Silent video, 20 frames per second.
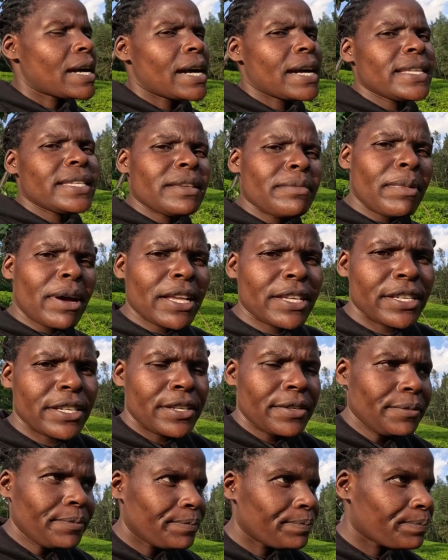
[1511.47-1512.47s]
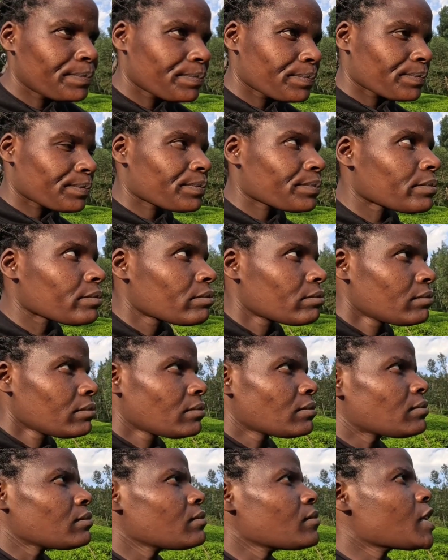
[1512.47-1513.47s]
guys imagine
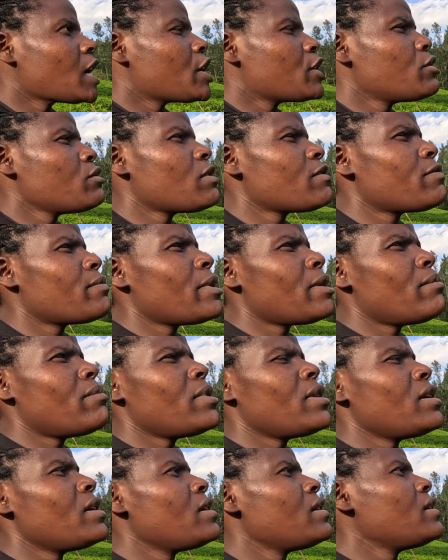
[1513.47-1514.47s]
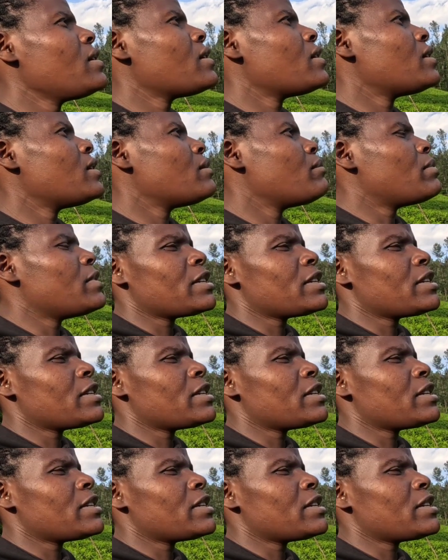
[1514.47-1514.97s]
you have maybe uh,